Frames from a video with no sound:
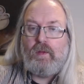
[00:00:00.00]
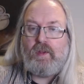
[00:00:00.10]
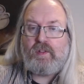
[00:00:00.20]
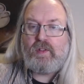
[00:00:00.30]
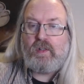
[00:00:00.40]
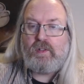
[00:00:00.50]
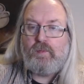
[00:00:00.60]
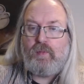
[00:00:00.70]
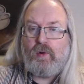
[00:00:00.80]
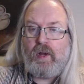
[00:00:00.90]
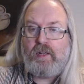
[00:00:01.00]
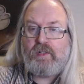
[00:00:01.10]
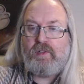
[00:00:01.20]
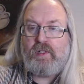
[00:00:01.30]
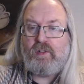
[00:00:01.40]
They try to pour
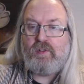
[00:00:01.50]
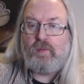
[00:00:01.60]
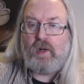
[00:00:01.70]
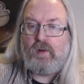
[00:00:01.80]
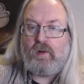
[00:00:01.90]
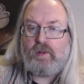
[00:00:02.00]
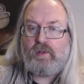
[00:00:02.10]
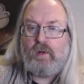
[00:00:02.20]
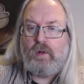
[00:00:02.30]
hatred into my heart.